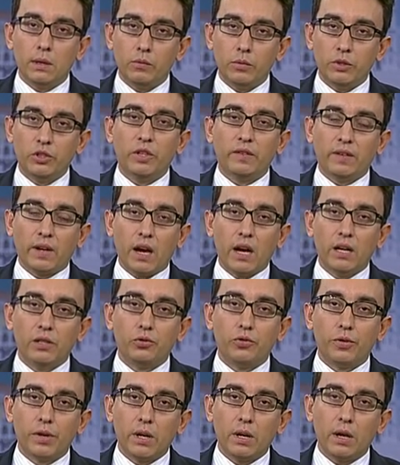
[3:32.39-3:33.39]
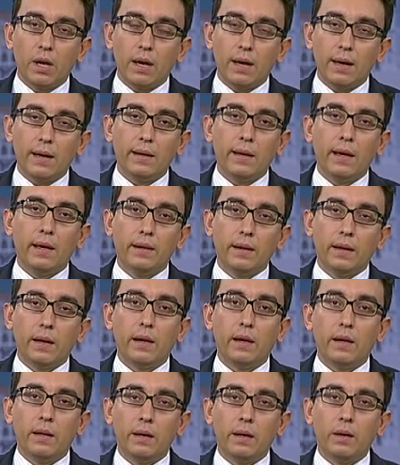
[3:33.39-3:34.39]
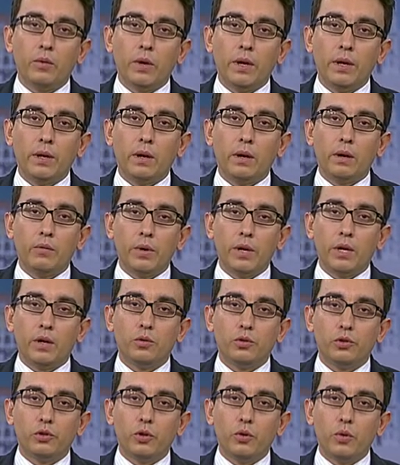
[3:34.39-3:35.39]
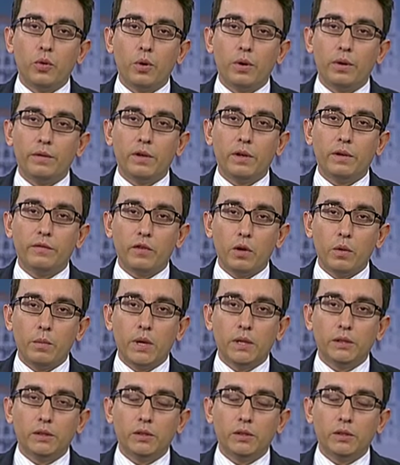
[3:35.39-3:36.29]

which is a country, in a week or two or even a few months.